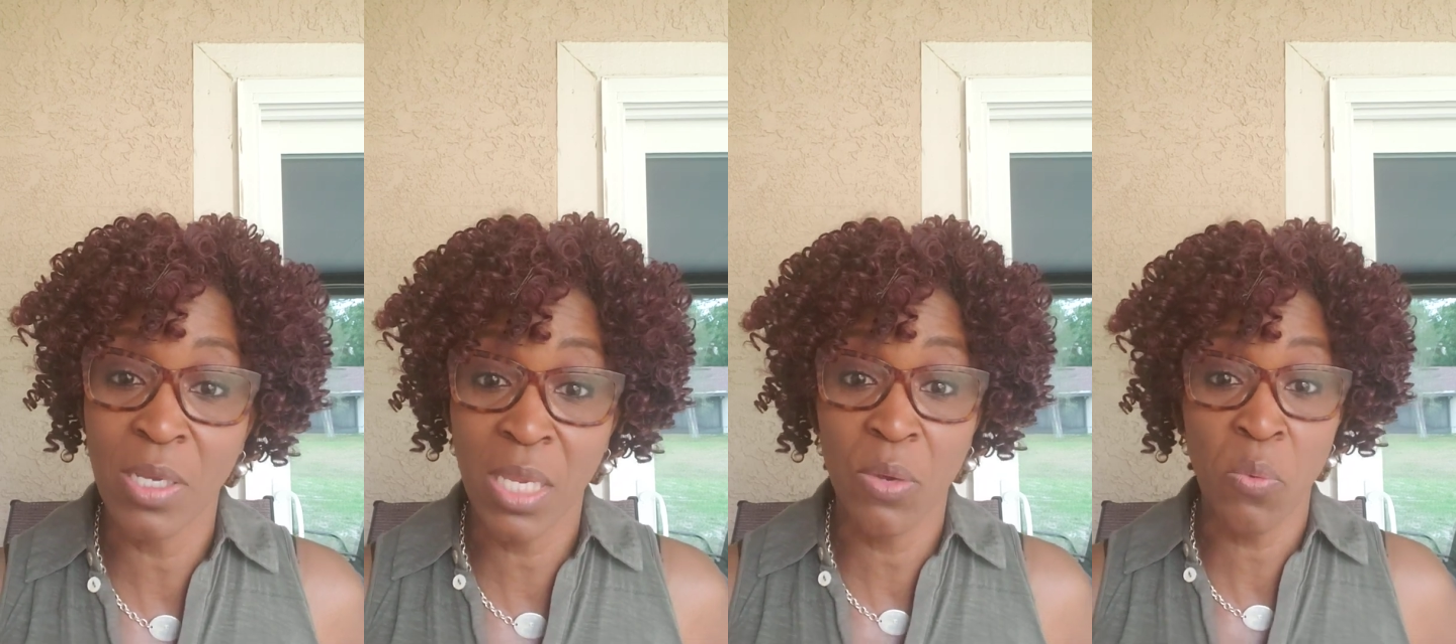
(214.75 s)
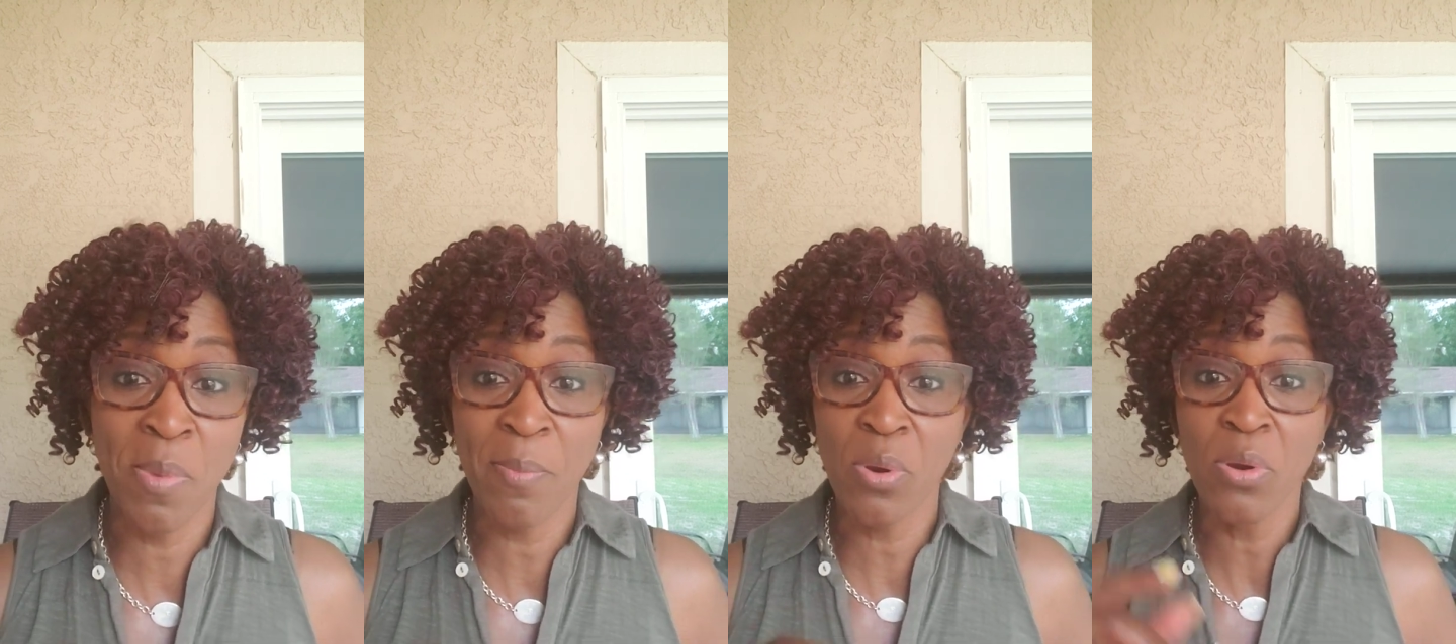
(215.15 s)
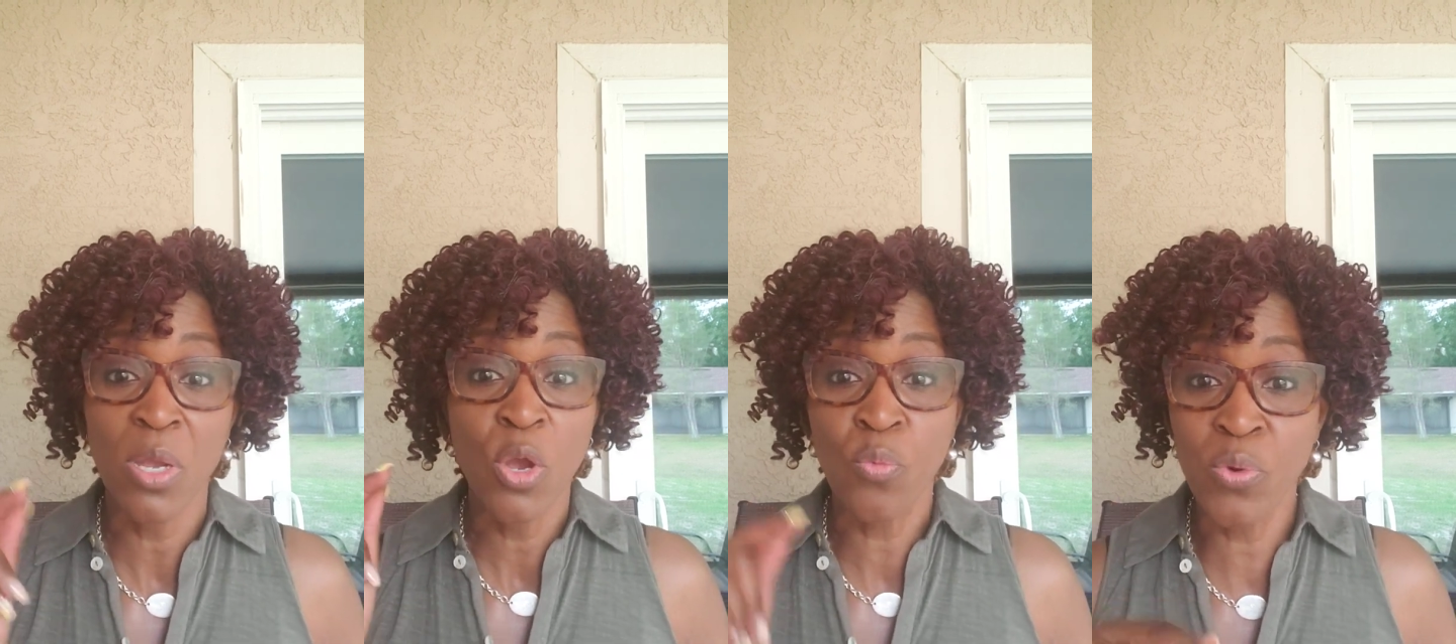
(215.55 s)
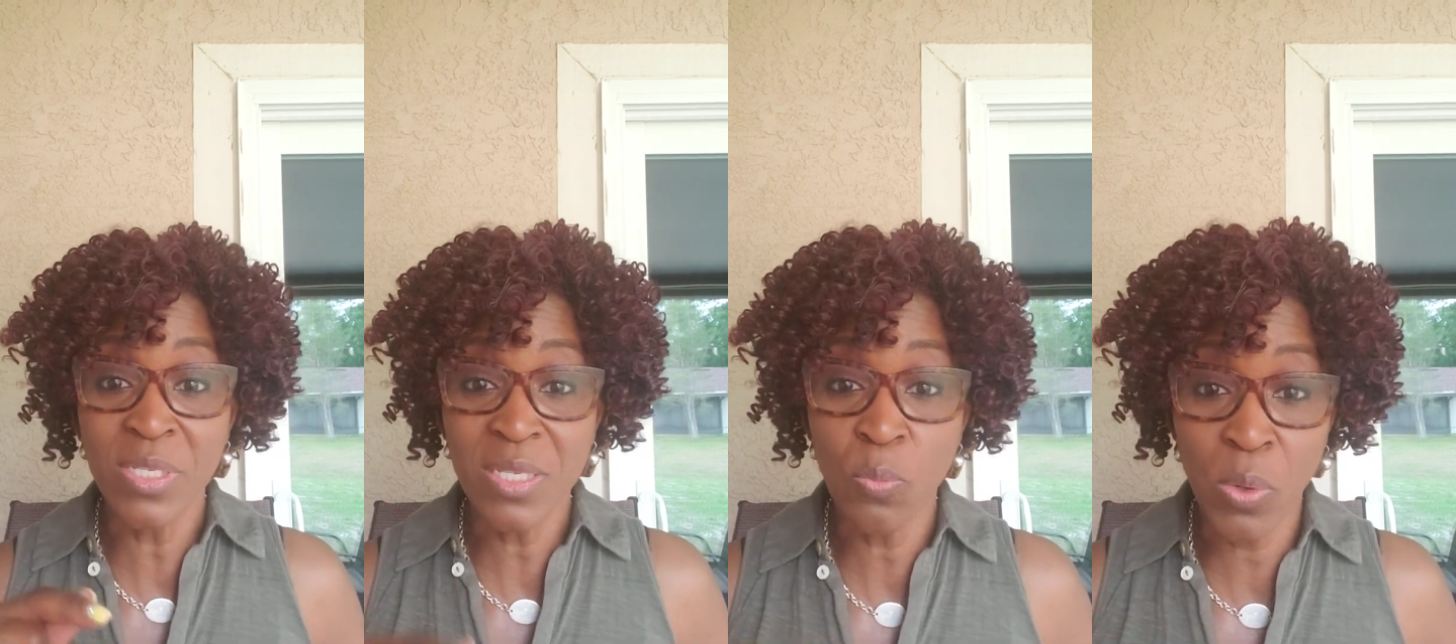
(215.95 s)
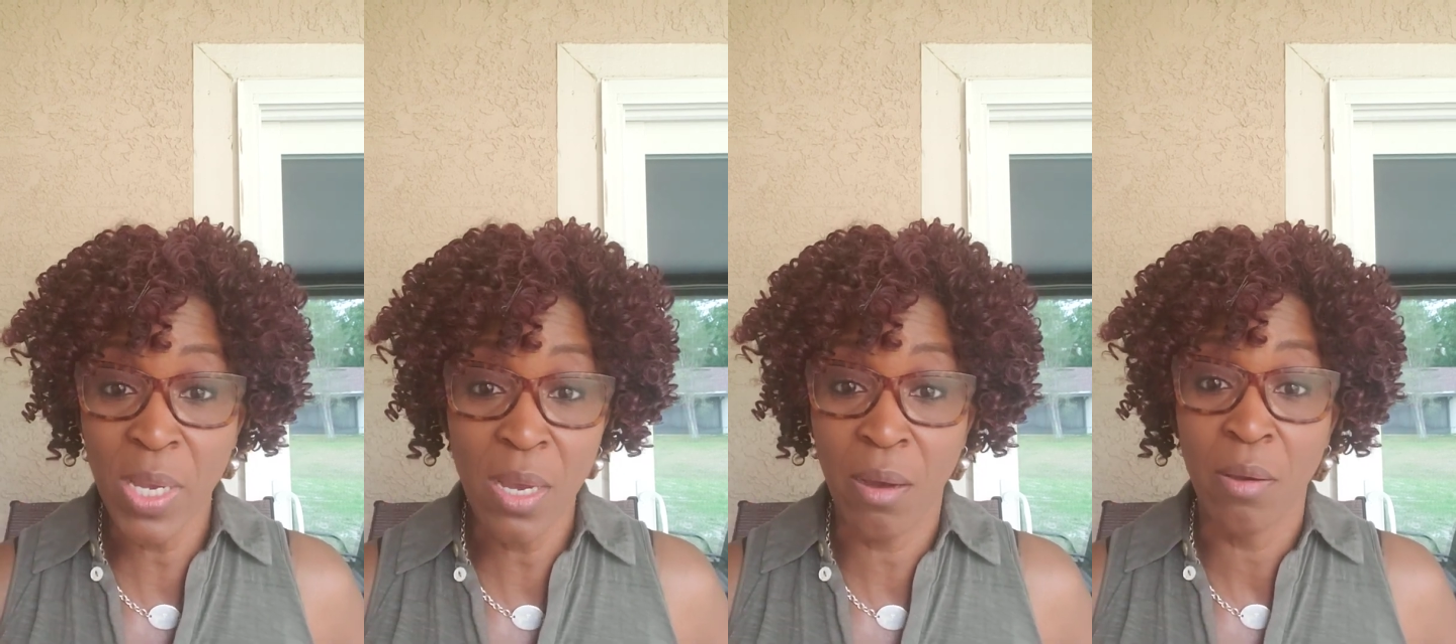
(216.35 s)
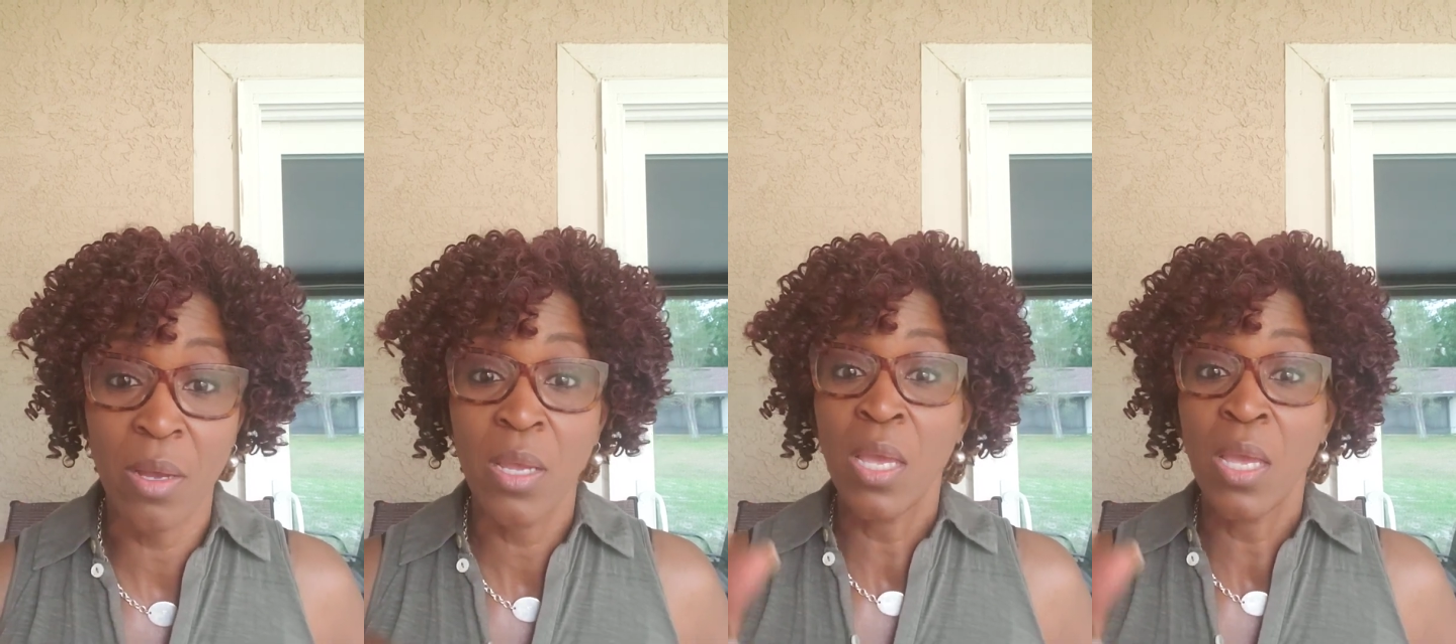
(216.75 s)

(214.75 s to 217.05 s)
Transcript: Again, remember, rinse it well.